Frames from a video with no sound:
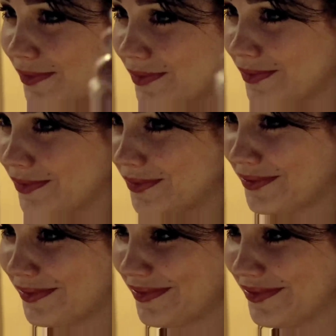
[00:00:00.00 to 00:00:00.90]
Do you feel
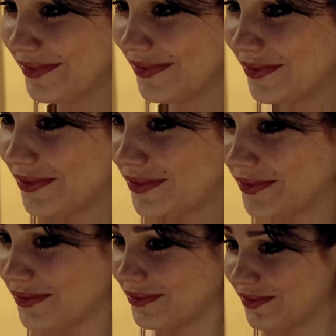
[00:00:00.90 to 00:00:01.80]
like she was the woman
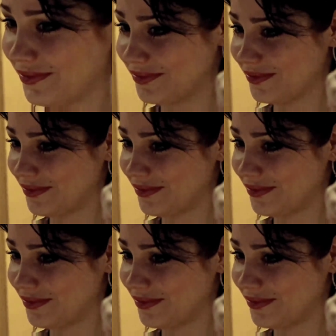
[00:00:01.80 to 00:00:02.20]
that was writing